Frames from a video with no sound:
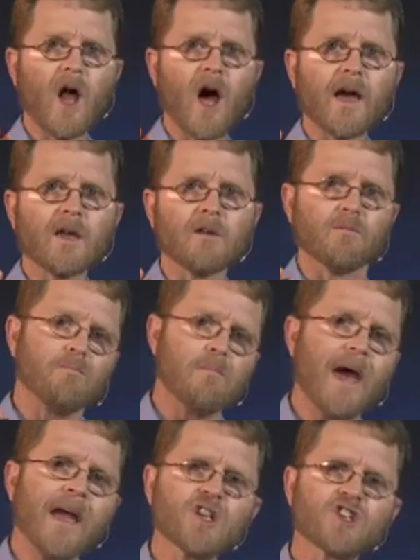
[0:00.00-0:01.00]
I
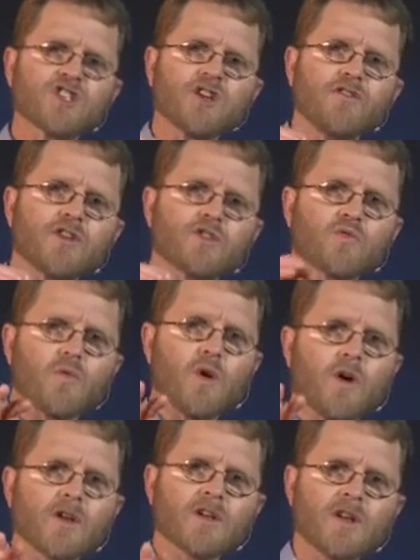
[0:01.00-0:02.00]
mention this
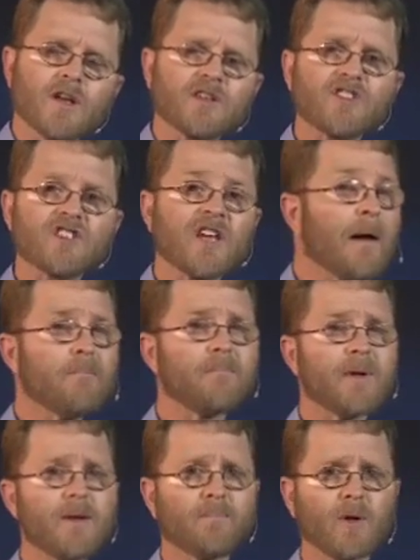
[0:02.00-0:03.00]
word, some
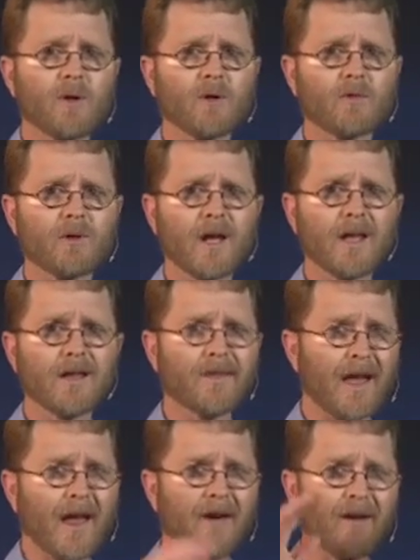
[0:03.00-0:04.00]
people really,
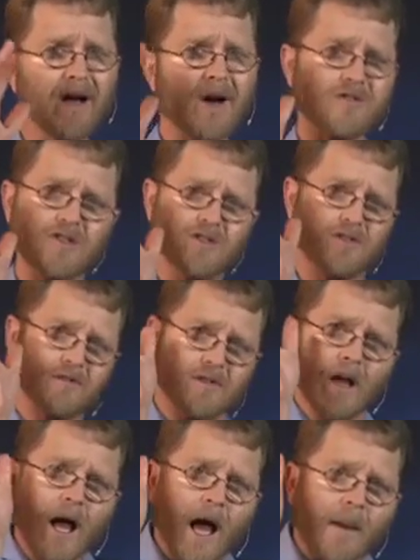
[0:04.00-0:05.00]
their hair goes
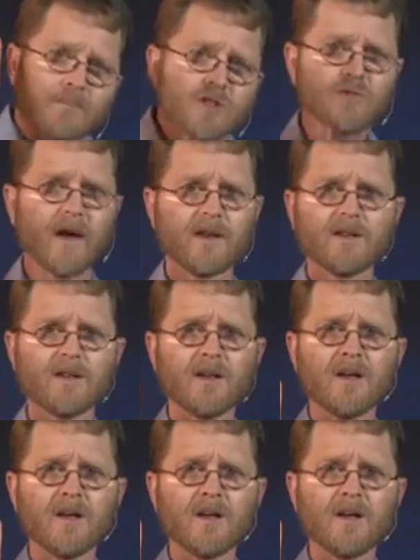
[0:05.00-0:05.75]
up straight